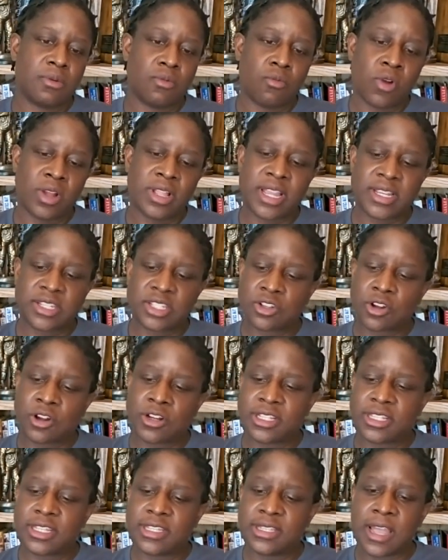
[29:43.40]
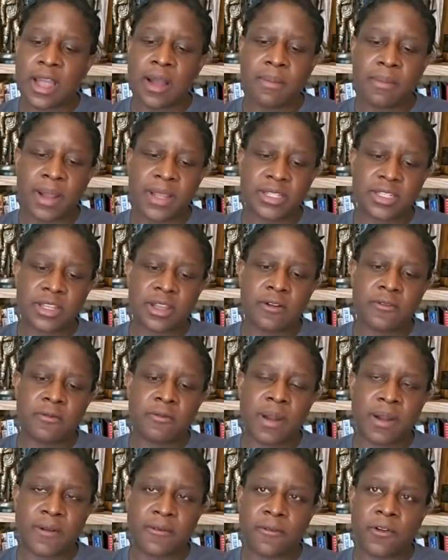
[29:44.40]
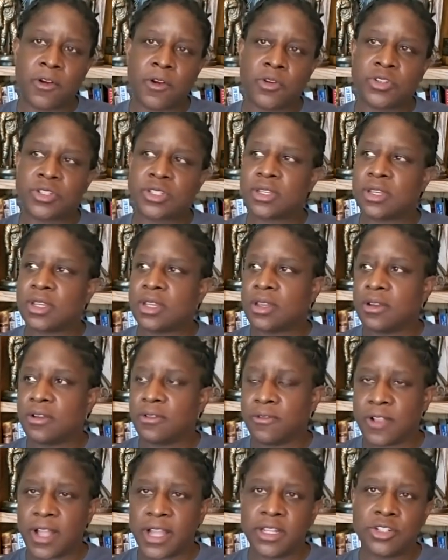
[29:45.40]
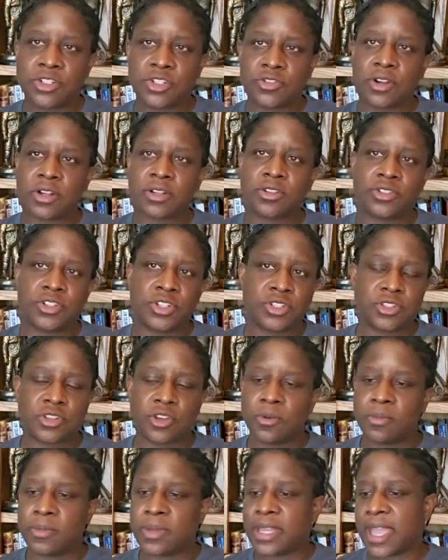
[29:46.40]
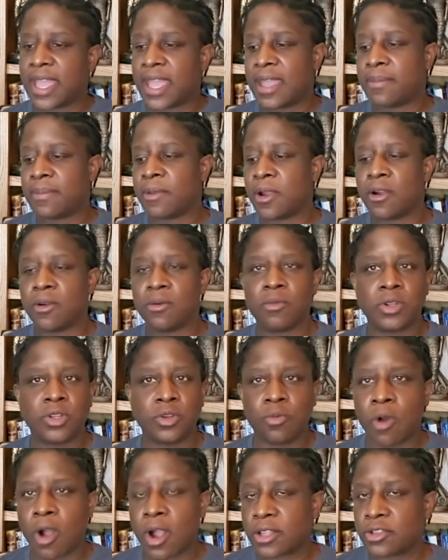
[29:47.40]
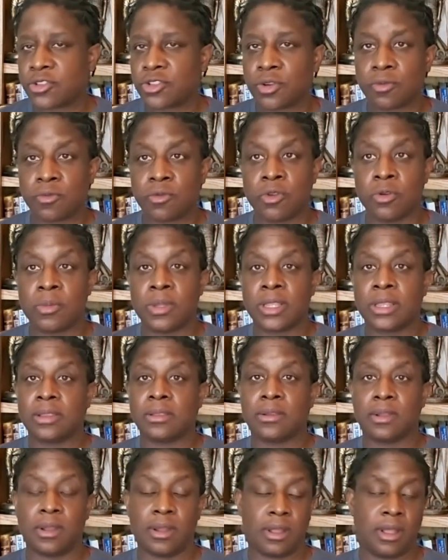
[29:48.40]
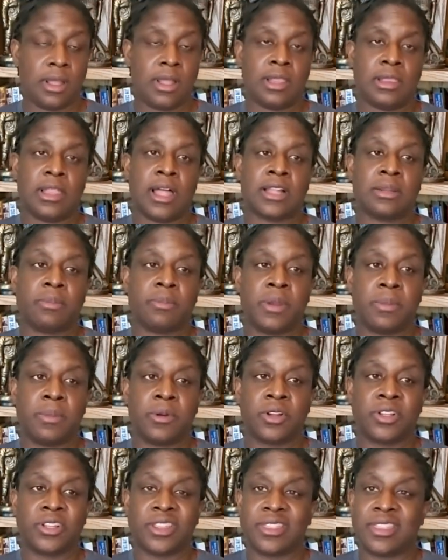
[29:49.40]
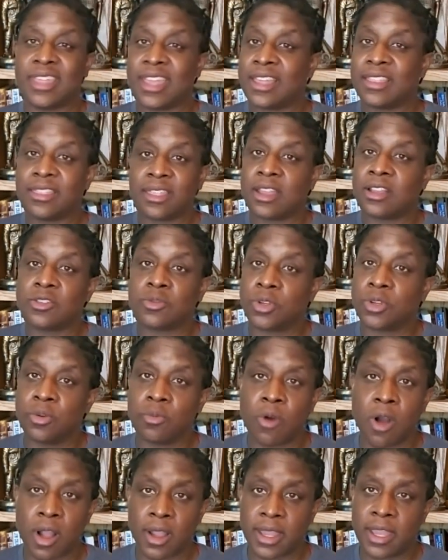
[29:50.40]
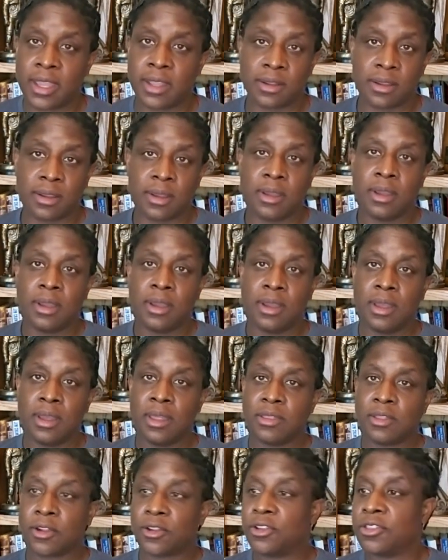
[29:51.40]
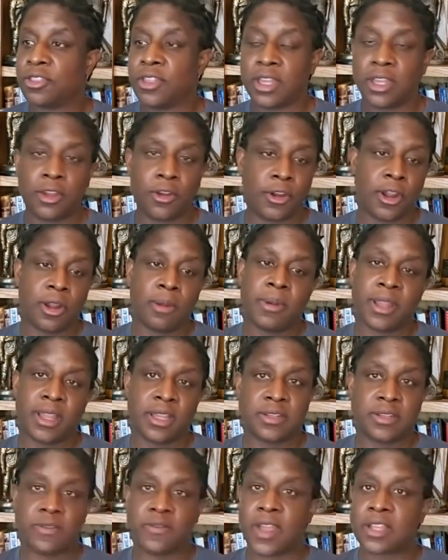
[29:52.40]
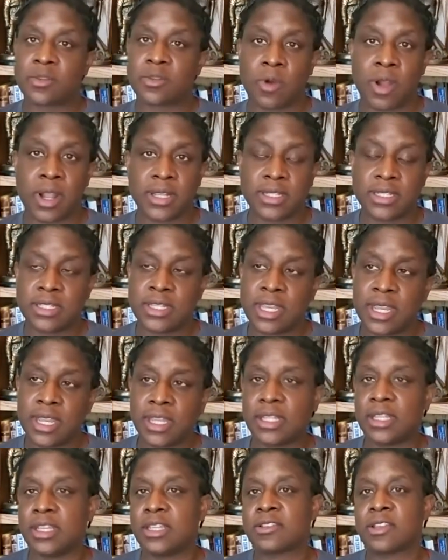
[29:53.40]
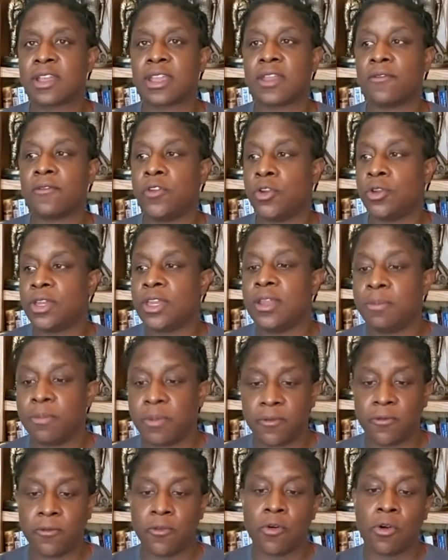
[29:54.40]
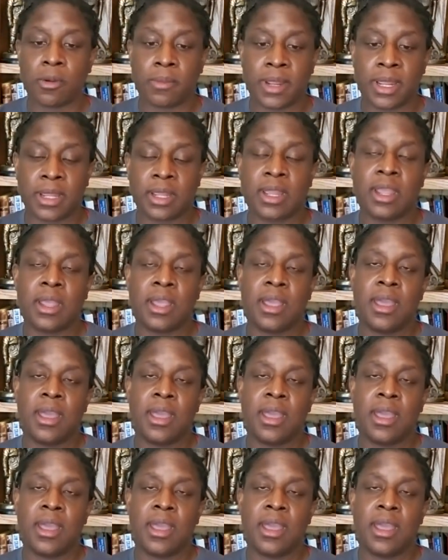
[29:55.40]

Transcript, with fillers: when I started to doubt myself, my first flight instructor just told me, "Hey, Merryl, when you walk into a room a lot of people are going to think things when you walk in. They're going to think you're here because of X, Y, and Z. And he's like, if you keep performing